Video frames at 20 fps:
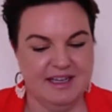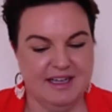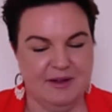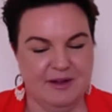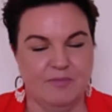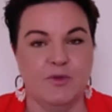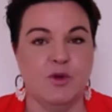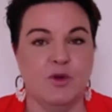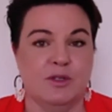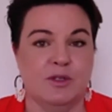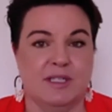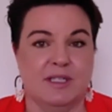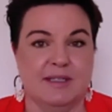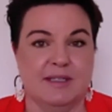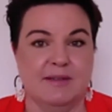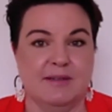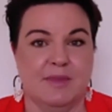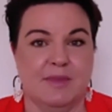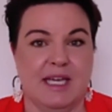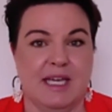
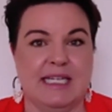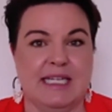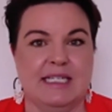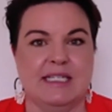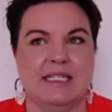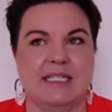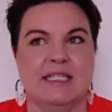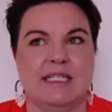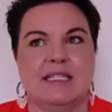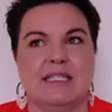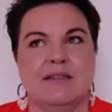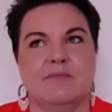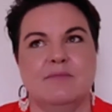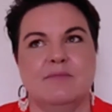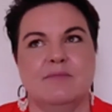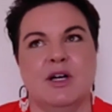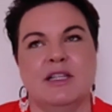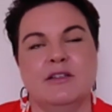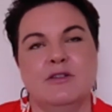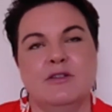autism, and
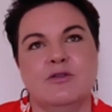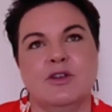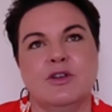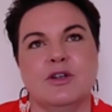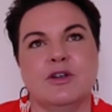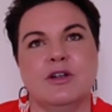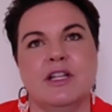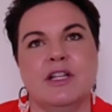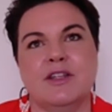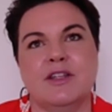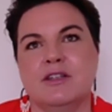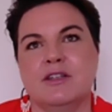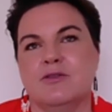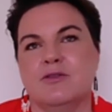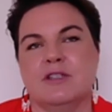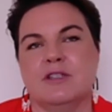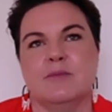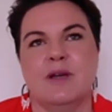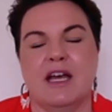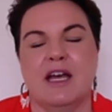my little girl, I think she was
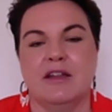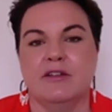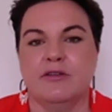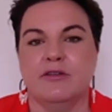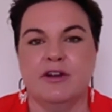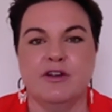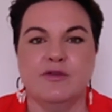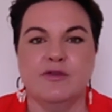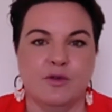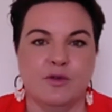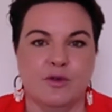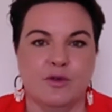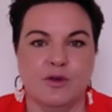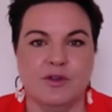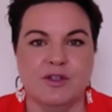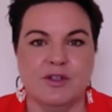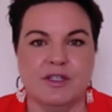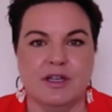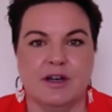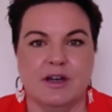about 3 or 4 at
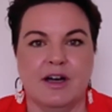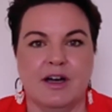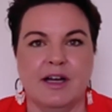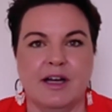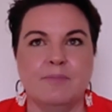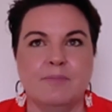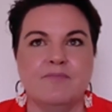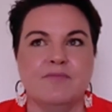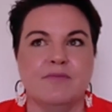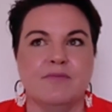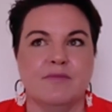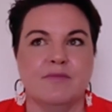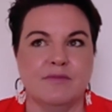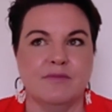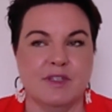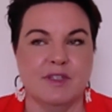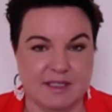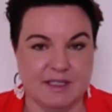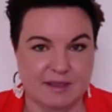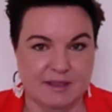the time.
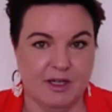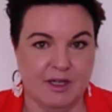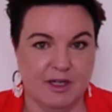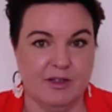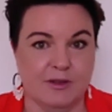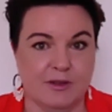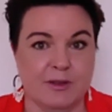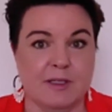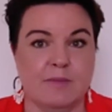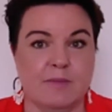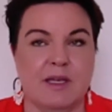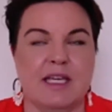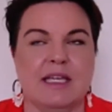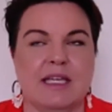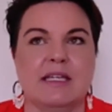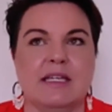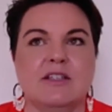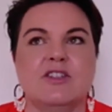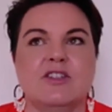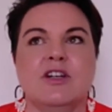This is my
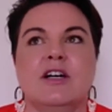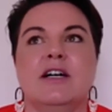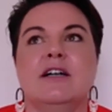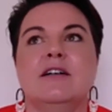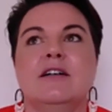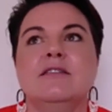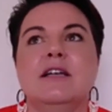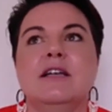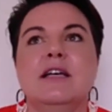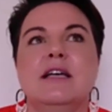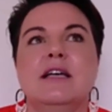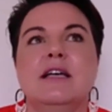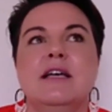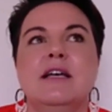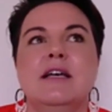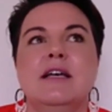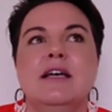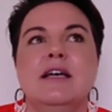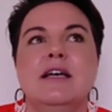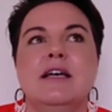non-speaking child.
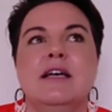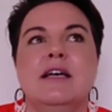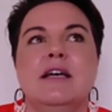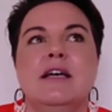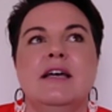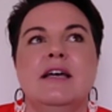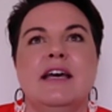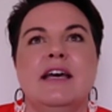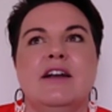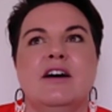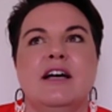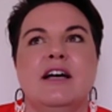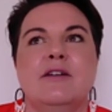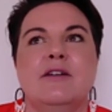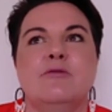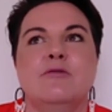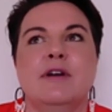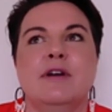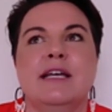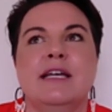And I
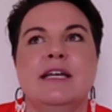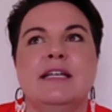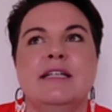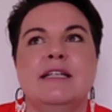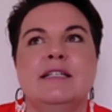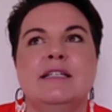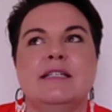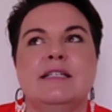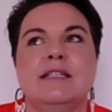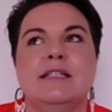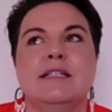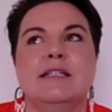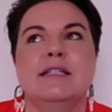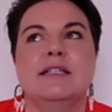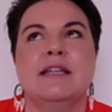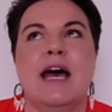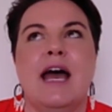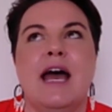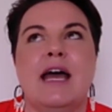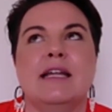had read
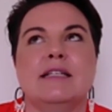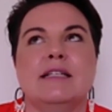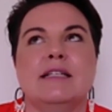that